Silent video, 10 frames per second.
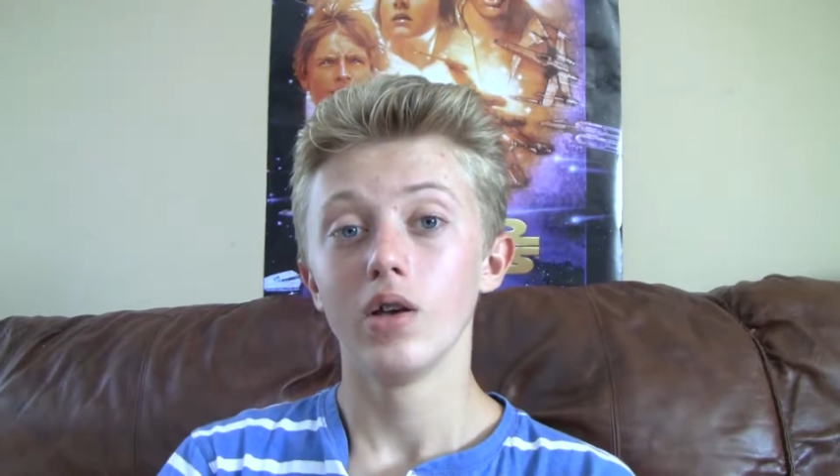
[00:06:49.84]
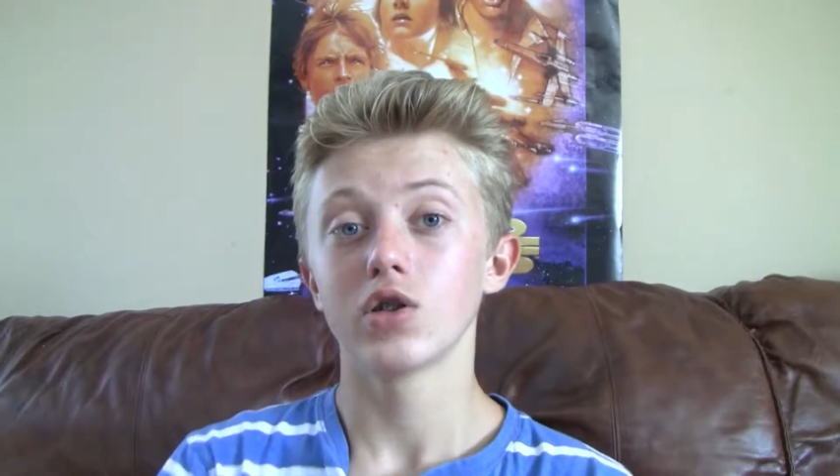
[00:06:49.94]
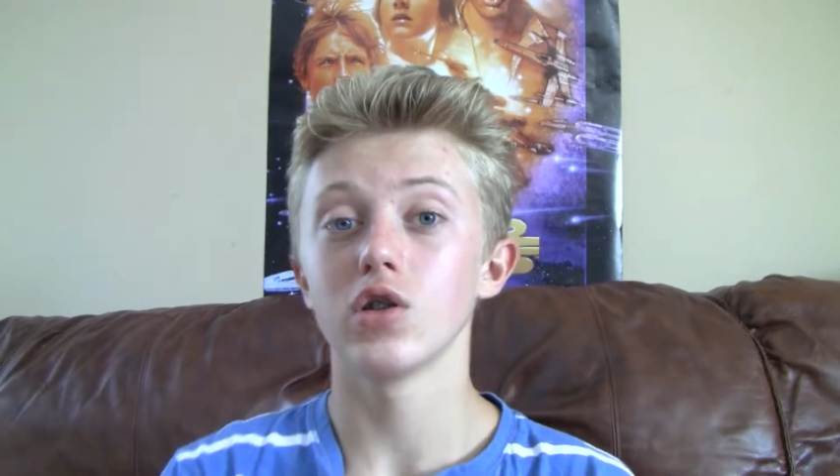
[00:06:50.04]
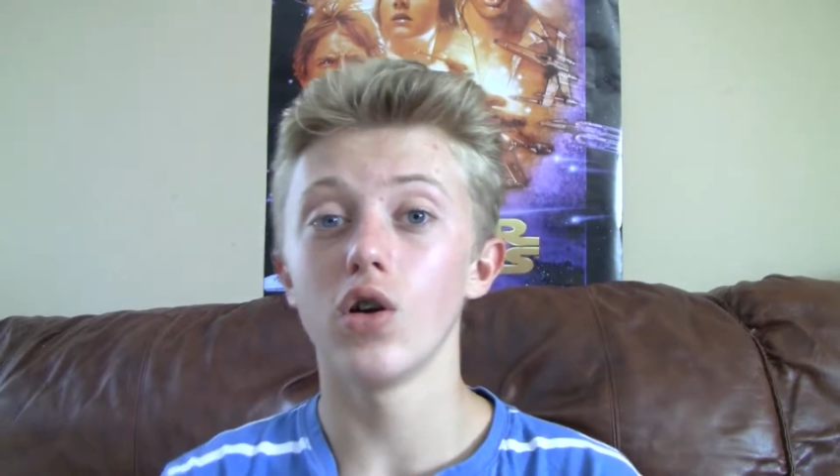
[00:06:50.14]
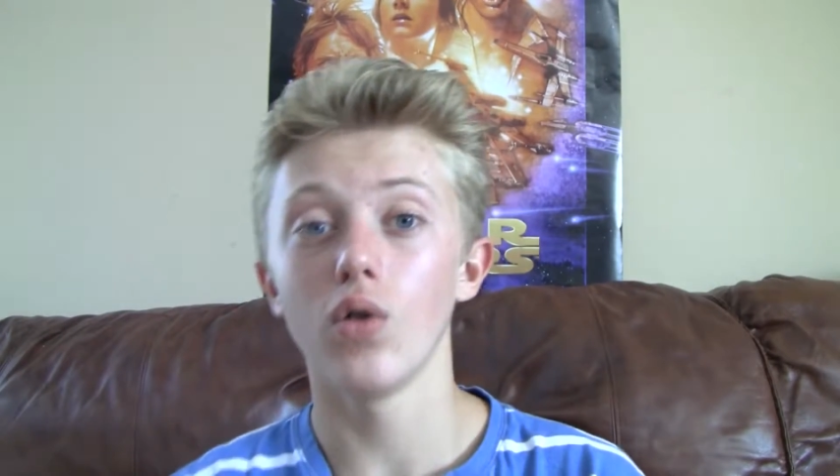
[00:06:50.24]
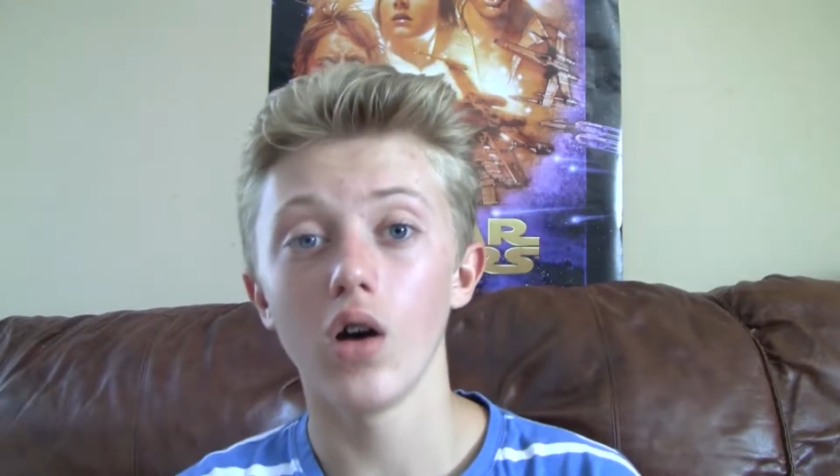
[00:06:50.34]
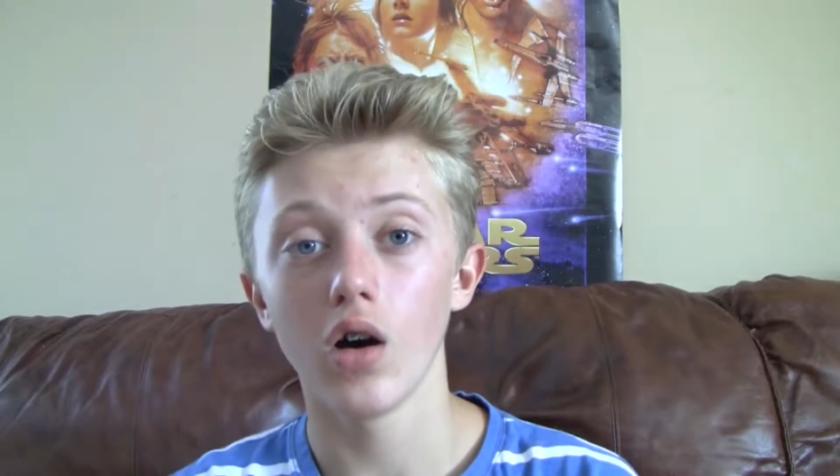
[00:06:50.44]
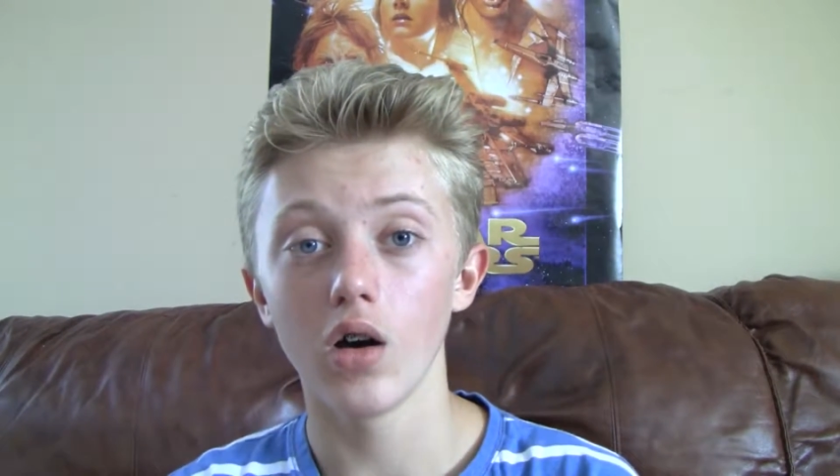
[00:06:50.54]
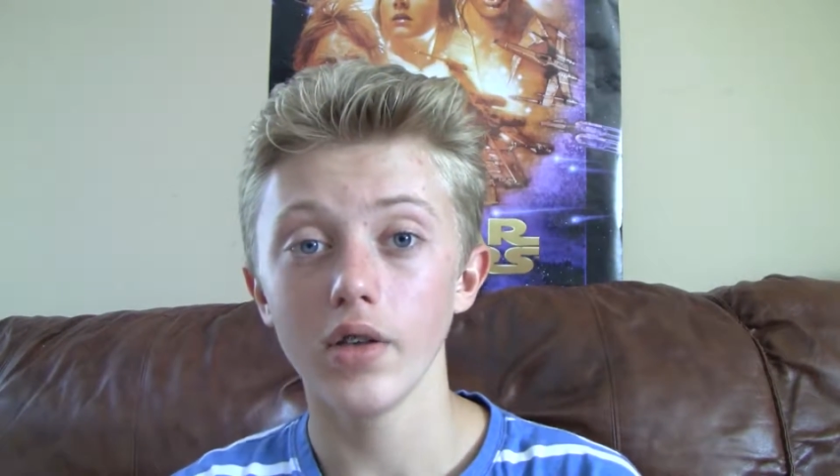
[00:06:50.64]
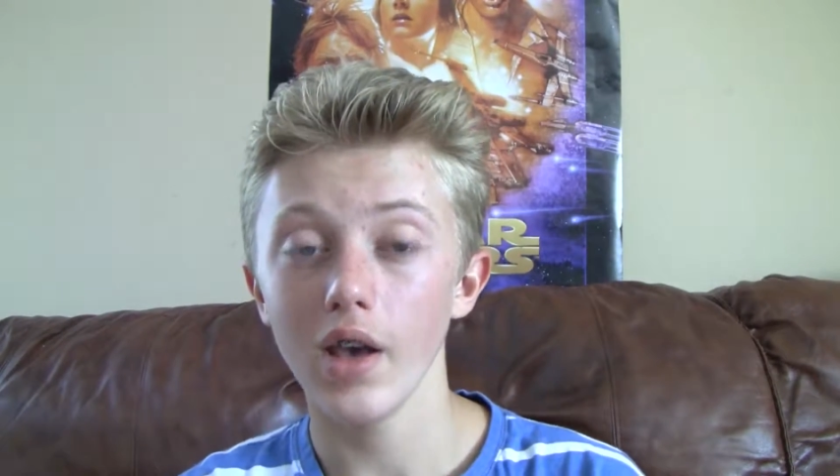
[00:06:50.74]

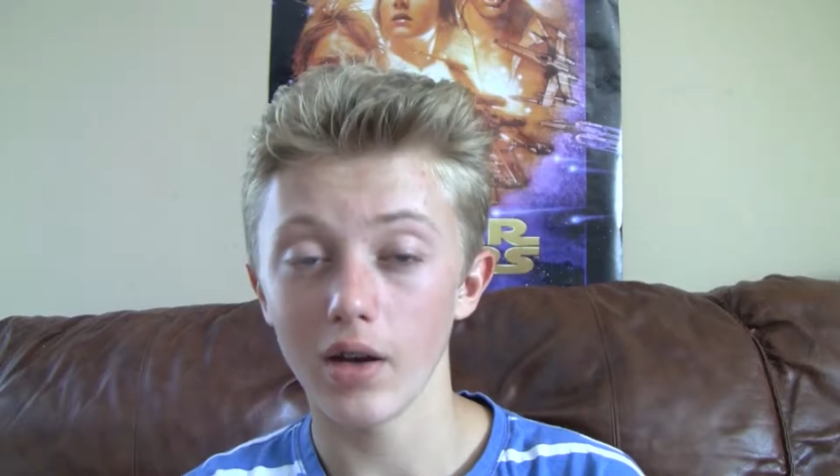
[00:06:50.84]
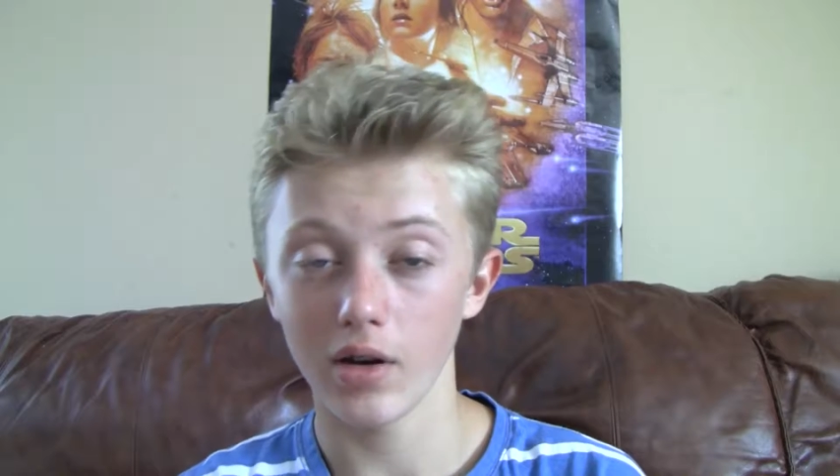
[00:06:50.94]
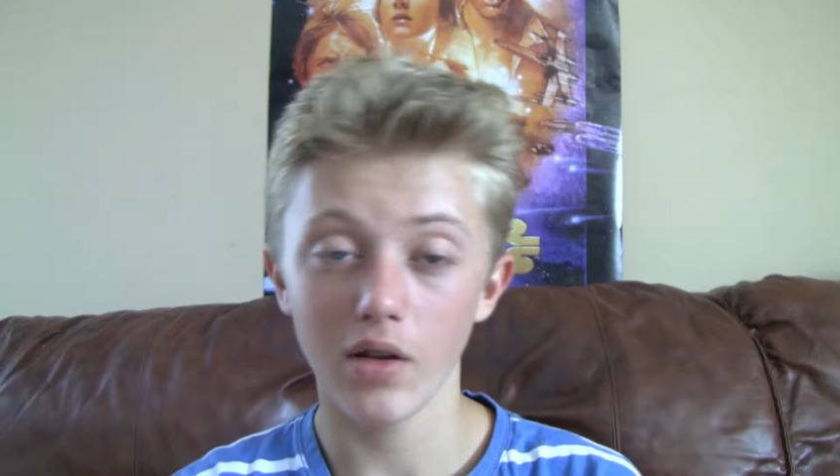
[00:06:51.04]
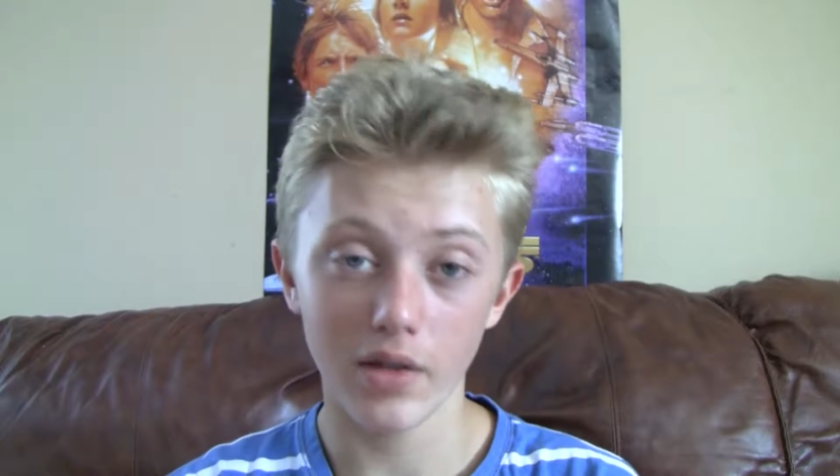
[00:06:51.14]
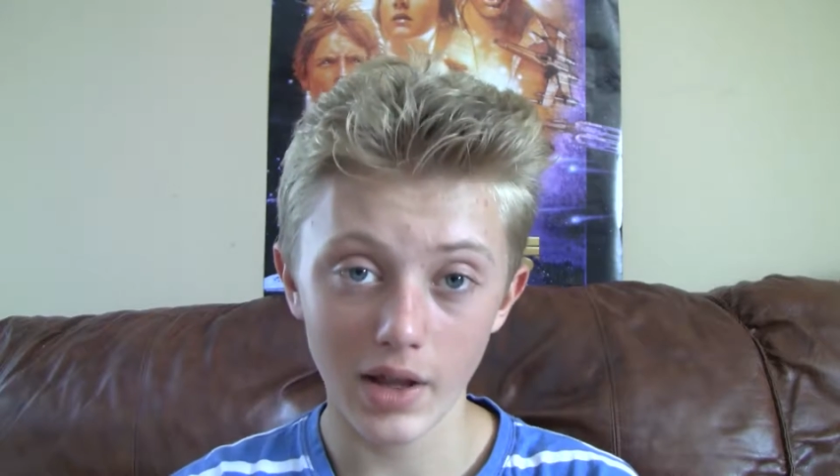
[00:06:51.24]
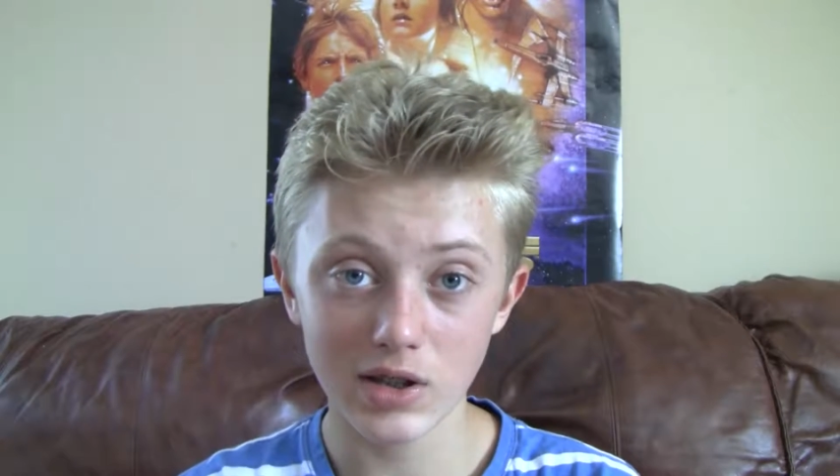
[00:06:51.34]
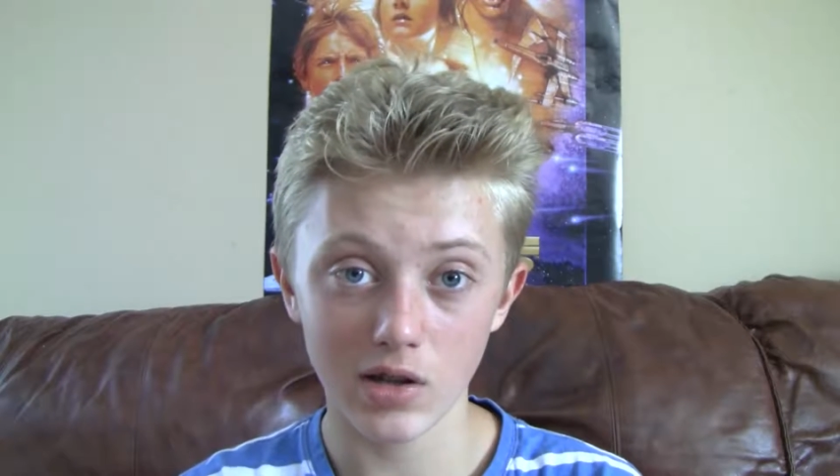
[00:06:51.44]
So yeah. Now that that's